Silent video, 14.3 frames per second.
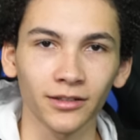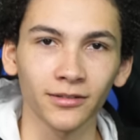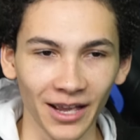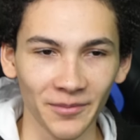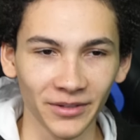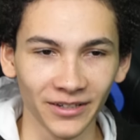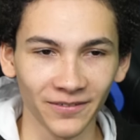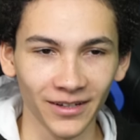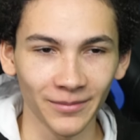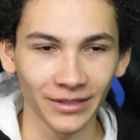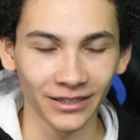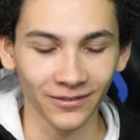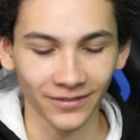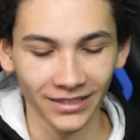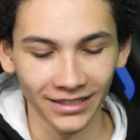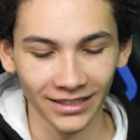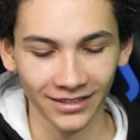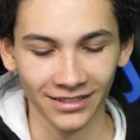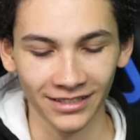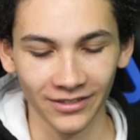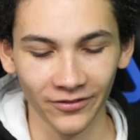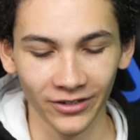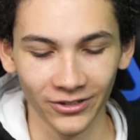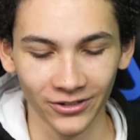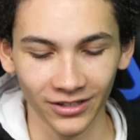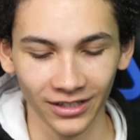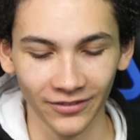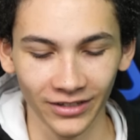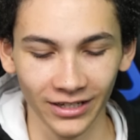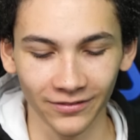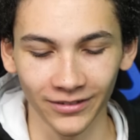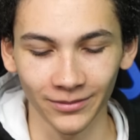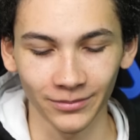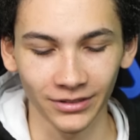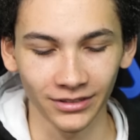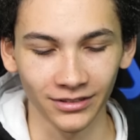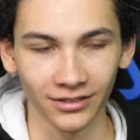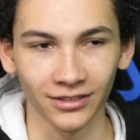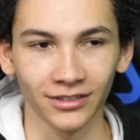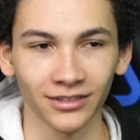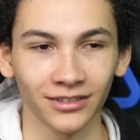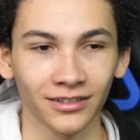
I mean, if I made $3,711 every month,